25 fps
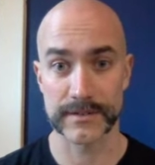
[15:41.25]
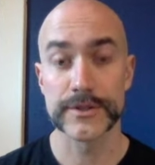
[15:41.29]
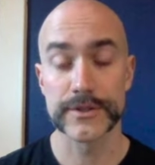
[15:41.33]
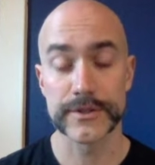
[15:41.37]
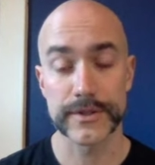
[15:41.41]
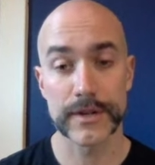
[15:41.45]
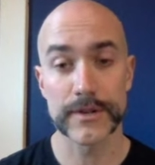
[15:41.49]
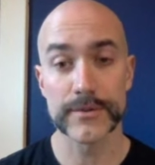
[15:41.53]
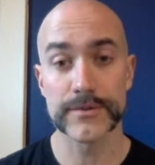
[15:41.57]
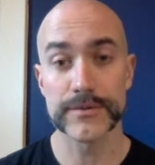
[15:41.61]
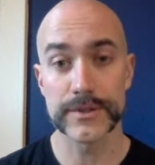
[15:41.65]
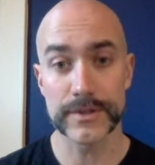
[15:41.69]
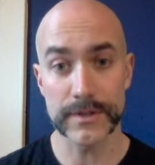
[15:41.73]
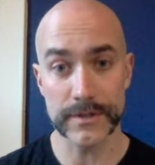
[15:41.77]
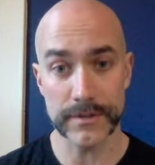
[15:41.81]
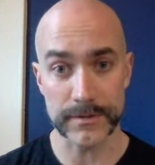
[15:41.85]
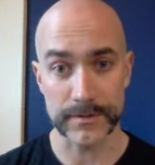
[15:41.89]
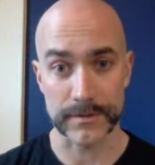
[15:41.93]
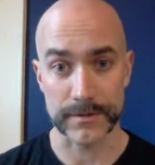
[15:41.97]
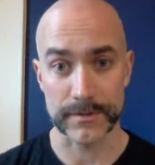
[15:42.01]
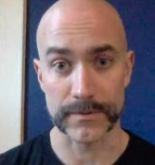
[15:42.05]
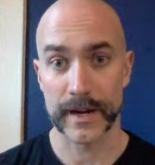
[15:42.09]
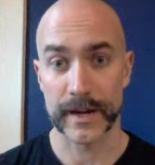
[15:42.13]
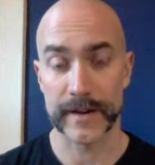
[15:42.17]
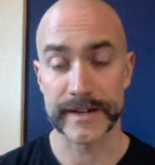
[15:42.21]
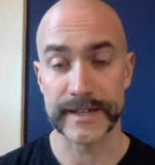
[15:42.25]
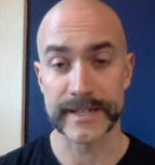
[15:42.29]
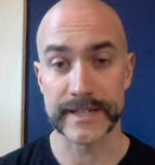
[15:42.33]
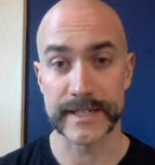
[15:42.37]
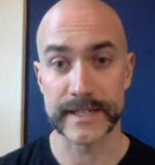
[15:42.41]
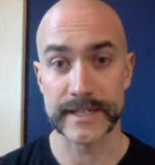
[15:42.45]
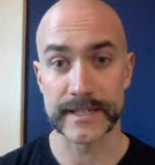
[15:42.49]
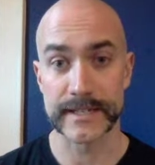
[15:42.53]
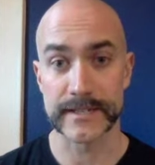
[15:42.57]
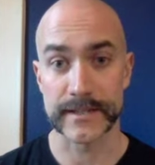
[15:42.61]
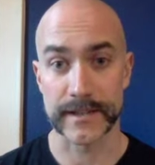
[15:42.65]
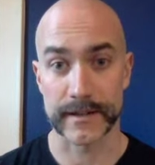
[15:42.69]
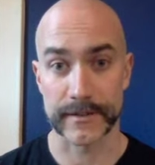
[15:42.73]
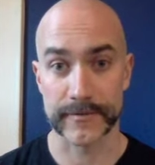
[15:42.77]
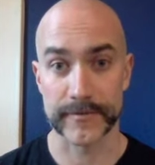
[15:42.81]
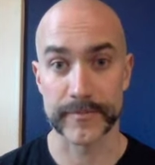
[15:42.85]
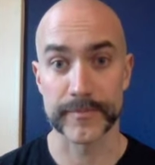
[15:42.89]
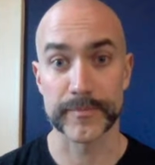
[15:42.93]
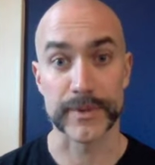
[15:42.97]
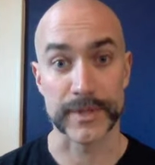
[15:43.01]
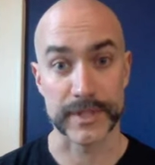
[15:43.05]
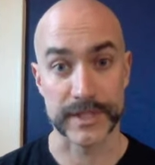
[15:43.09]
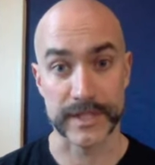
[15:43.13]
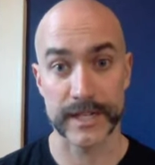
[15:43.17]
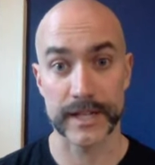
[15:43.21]
so too our ideas of
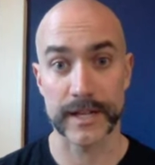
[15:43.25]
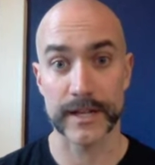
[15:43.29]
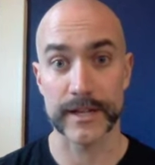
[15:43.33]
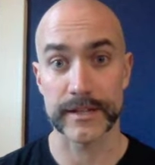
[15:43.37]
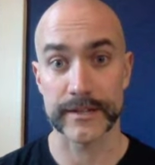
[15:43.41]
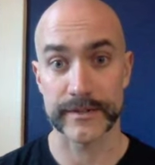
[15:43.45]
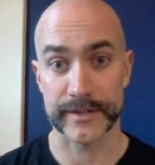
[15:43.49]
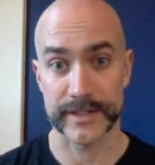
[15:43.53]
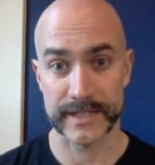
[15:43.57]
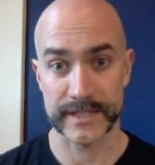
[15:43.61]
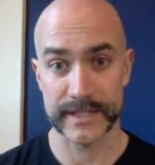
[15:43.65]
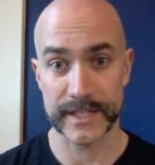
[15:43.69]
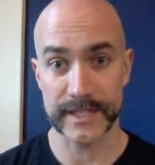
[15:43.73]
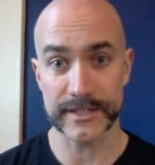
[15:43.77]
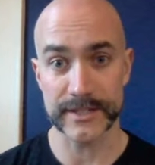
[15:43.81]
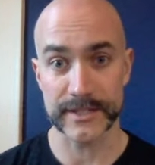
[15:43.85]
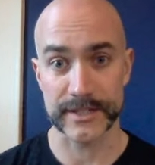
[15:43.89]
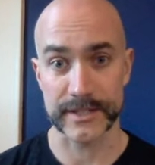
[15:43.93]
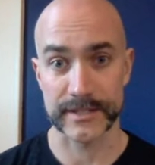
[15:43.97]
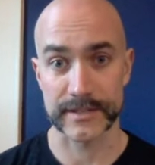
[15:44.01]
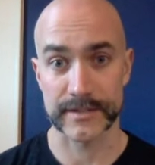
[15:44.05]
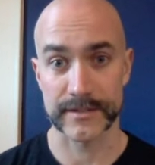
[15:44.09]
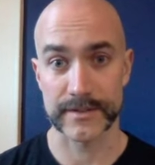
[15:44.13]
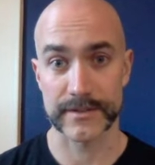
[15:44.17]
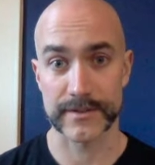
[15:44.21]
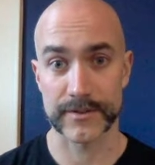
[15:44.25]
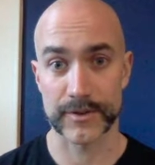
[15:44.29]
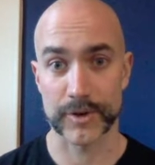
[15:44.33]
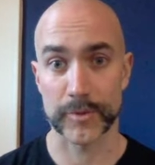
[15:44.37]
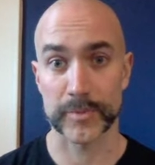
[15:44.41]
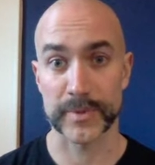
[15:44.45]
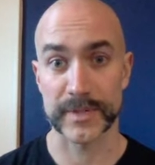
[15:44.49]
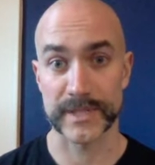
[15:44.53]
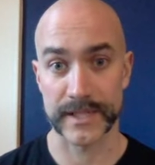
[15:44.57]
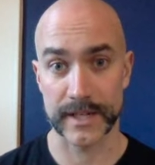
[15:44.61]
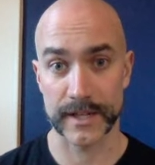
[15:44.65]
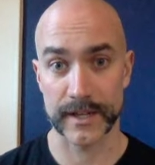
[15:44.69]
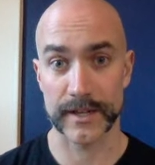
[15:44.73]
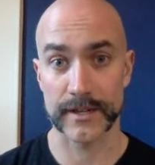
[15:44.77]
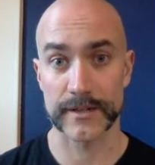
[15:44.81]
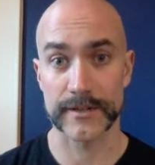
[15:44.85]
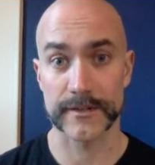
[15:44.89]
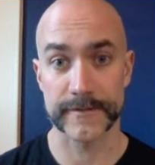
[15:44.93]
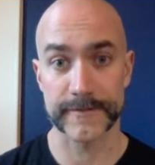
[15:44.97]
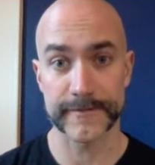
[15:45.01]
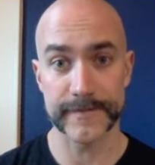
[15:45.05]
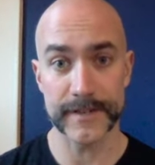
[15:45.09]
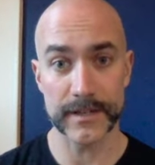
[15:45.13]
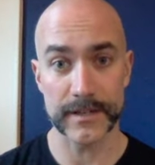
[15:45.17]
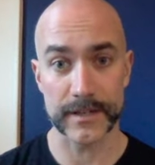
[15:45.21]
particular extensions or particular
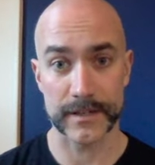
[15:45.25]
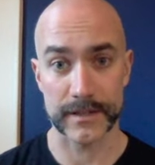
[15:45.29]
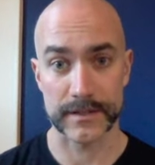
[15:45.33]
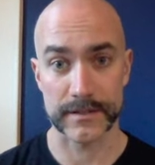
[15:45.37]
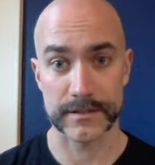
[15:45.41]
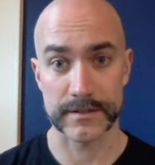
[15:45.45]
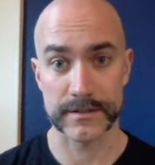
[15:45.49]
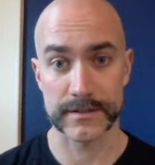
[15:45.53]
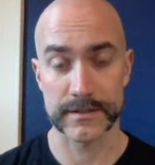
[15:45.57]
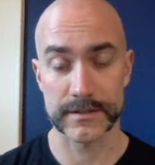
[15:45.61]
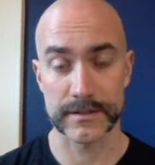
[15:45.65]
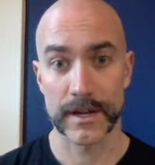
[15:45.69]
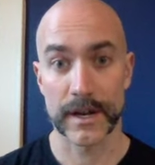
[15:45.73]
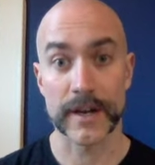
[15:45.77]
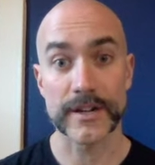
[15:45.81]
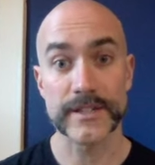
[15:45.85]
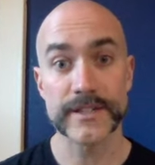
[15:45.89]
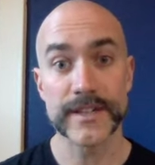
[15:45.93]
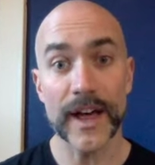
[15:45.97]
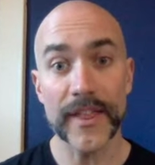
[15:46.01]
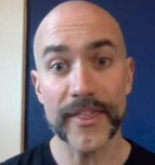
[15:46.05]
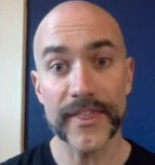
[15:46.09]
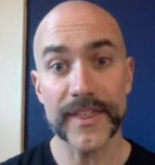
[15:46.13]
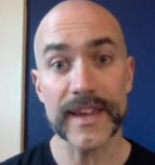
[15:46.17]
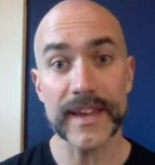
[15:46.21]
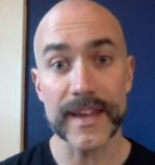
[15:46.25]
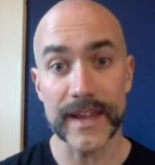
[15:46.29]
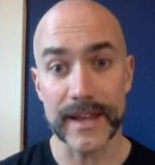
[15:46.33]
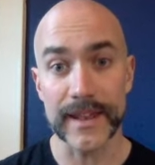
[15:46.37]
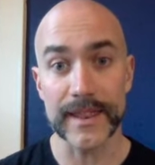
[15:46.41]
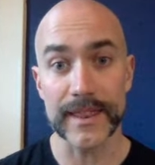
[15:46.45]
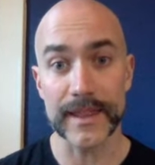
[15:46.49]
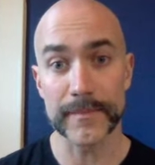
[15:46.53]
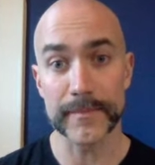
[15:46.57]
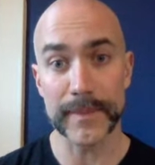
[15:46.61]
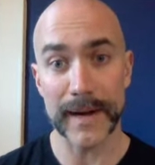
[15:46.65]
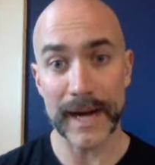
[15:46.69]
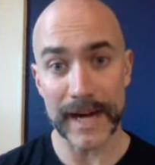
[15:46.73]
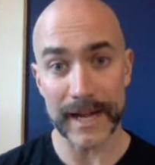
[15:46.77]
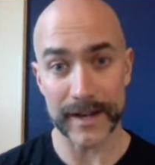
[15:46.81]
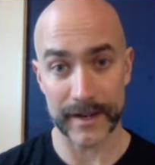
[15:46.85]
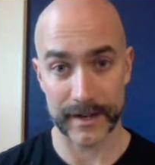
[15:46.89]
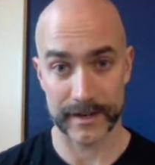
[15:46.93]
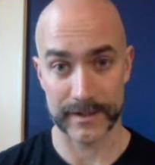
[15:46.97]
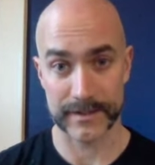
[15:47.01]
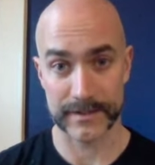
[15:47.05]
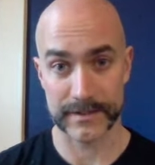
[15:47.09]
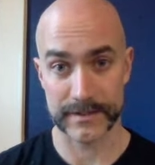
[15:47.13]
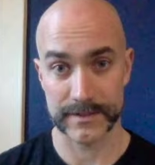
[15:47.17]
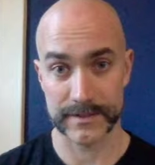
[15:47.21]
figures are nothing in the
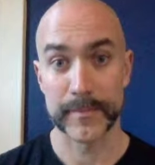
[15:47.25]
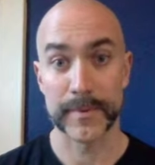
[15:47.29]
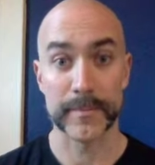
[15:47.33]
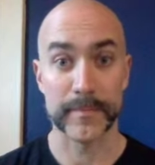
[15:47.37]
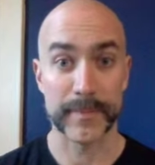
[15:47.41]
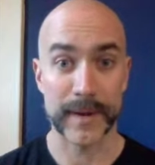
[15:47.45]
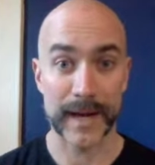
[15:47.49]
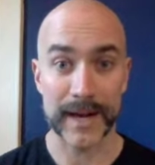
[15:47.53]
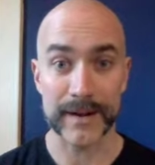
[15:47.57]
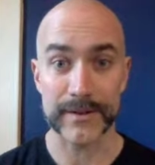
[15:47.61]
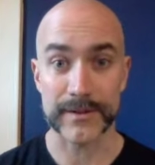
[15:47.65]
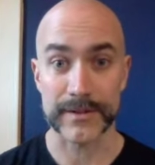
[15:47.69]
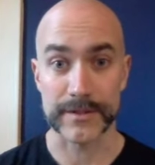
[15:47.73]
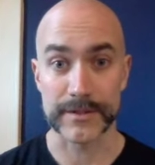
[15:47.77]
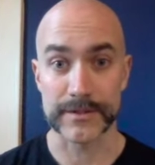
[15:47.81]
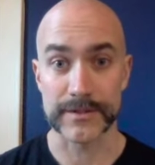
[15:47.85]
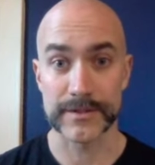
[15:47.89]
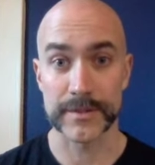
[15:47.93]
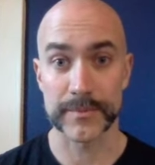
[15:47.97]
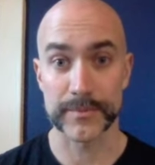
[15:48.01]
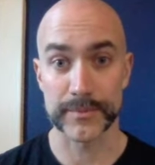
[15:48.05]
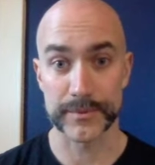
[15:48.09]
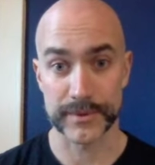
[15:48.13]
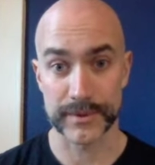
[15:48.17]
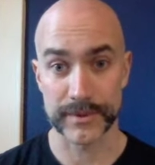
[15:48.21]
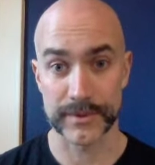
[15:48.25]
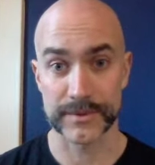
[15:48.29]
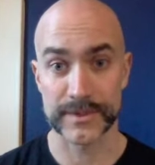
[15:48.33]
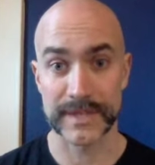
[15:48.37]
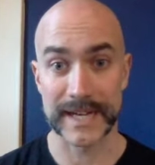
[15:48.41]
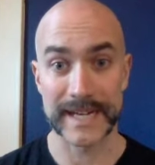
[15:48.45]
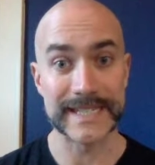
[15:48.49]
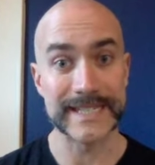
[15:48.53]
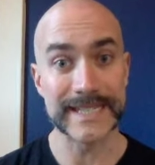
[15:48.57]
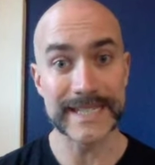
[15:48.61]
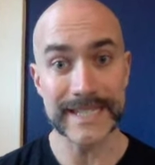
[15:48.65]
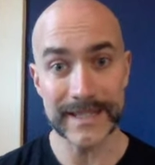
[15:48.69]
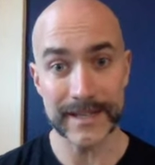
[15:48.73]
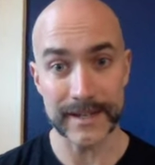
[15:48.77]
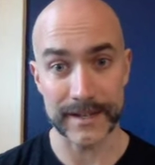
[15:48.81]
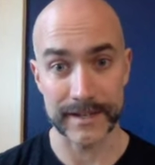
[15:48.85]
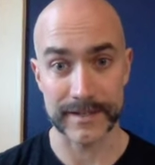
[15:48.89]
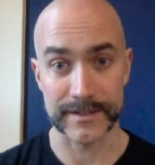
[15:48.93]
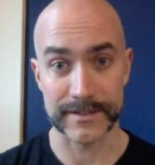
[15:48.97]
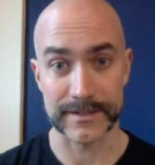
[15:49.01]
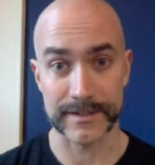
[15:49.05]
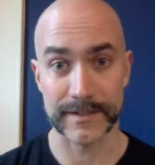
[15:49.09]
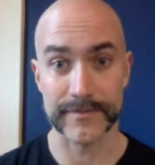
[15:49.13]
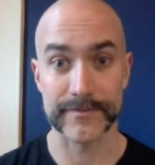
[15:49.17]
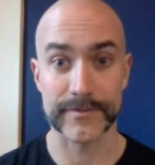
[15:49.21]
bodies, but powers to produce
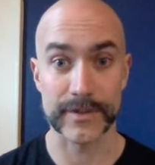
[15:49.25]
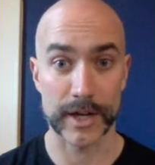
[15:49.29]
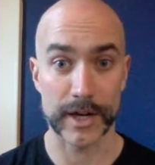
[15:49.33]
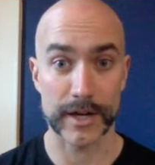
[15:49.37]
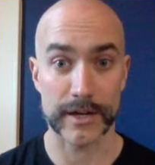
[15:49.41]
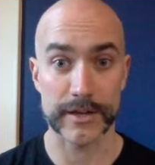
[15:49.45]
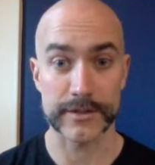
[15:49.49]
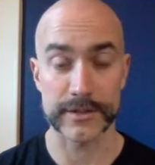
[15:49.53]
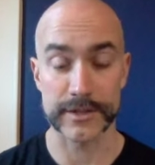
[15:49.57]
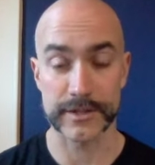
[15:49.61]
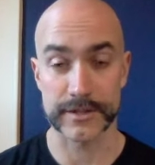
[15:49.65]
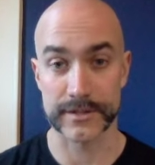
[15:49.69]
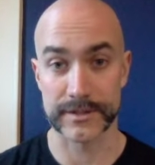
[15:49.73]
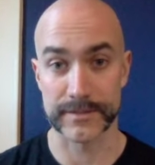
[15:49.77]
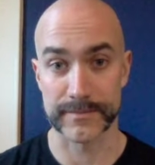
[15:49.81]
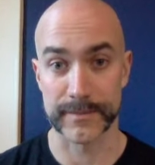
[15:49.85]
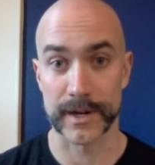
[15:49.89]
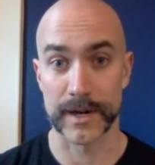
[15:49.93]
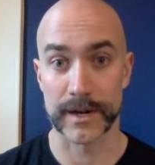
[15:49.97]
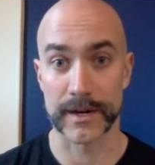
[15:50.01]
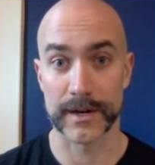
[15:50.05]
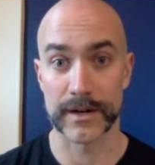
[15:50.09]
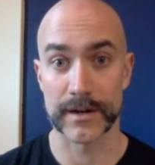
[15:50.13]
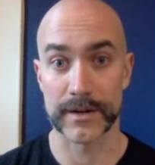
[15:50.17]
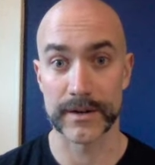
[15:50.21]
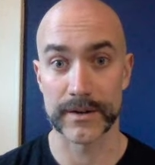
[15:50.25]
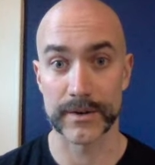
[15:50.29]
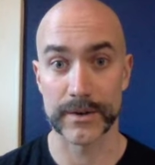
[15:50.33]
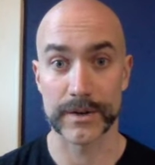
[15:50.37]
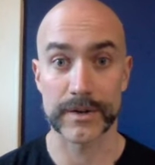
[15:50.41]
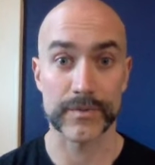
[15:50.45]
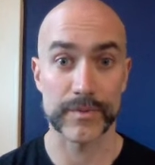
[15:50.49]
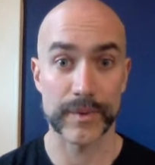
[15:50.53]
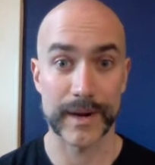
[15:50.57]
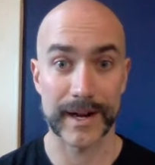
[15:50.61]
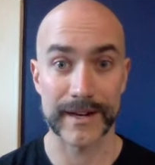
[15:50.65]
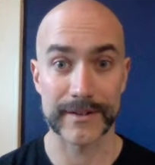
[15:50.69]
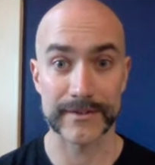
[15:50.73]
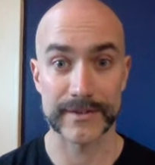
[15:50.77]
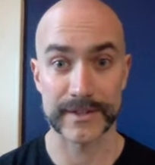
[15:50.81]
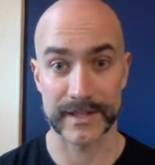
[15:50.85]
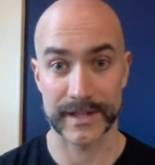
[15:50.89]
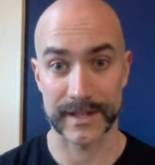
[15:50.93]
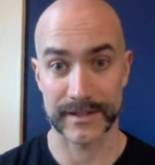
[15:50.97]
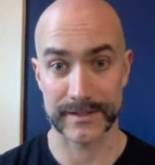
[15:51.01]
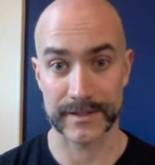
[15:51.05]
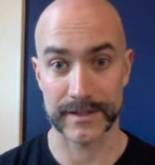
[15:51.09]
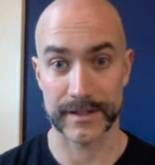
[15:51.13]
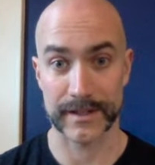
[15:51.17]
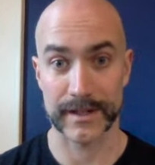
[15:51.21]
ideas of large and small or round and
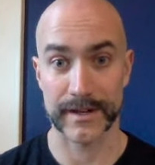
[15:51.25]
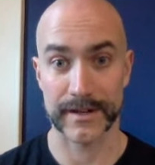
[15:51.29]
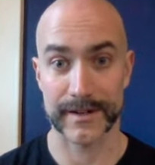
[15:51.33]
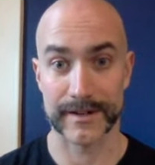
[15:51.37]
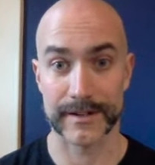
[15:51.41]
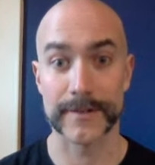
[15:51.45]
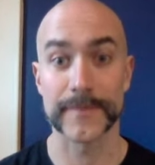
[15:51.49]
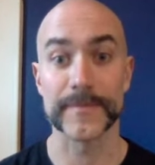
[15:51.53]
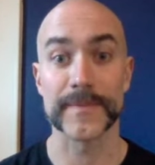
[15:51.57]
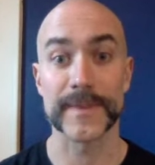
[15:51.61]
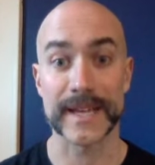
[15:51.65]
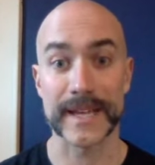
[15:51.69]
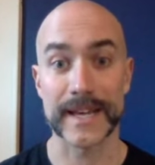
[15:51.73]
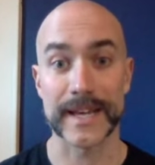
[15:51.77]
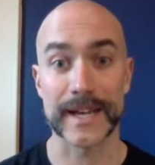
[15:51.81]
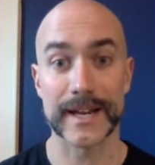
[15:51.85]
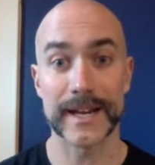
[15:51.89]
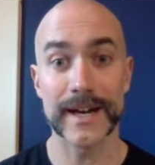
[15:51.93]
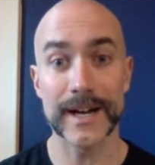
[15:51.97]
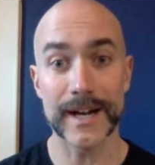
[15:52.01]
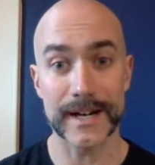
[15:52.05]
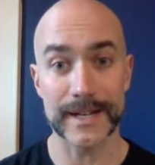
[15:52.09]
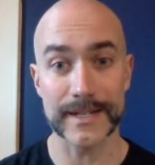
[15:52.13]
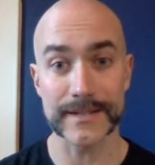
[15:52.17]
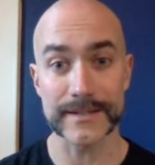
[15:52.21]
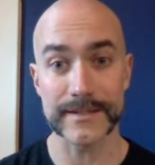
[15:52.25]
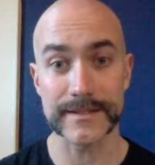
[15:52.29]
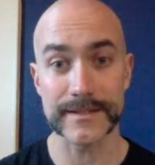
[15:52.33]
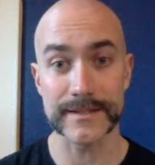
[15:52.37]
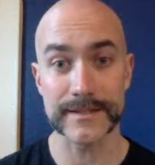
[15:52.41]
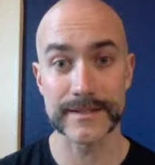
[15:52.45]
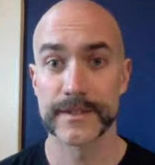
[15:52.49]
octagonal in us.